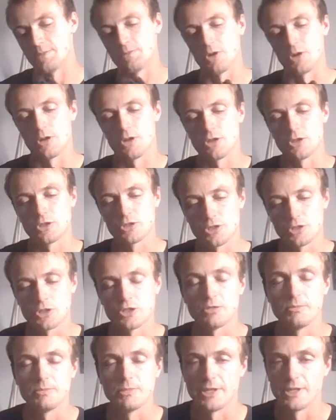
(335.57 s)
But couscous
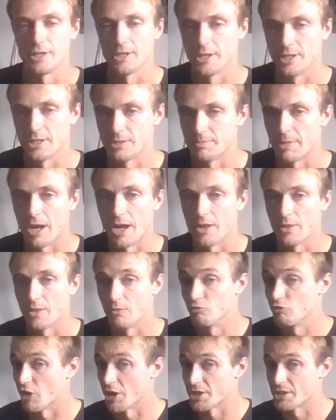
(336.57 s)
to me is better
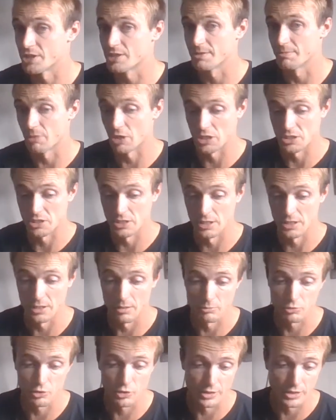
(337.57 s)
than rice, personally, I'm
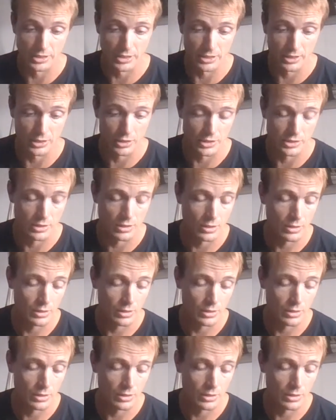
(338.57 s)
going to say, guys.